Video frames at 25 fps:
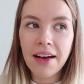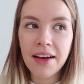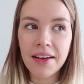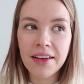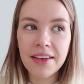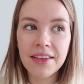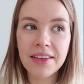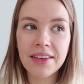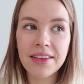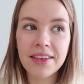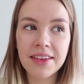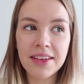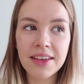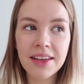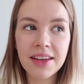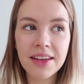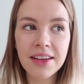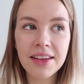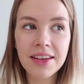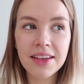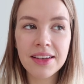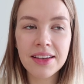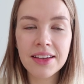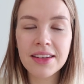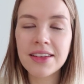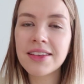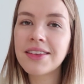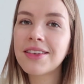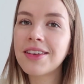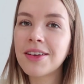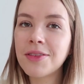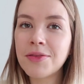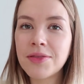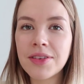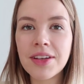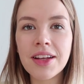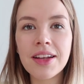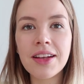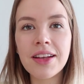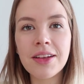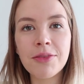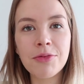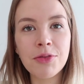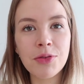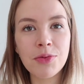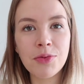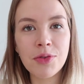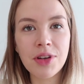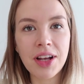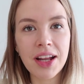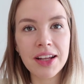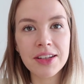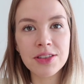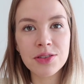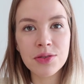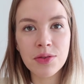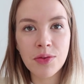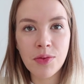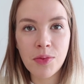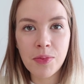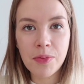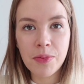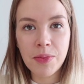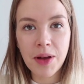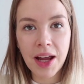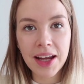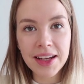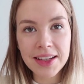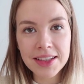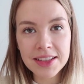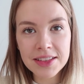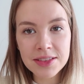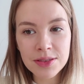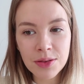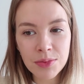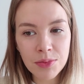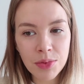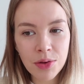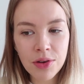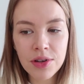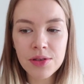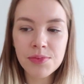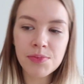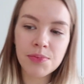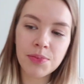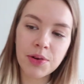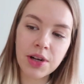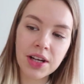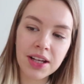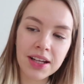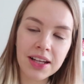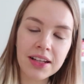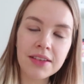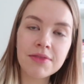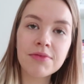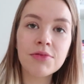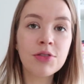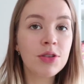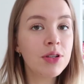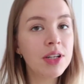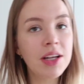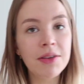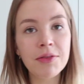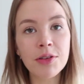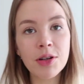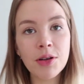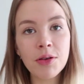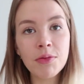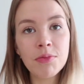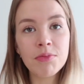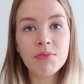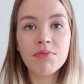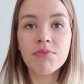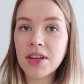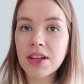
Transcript: I think definitely we would like to go back at some point. But again, you never know.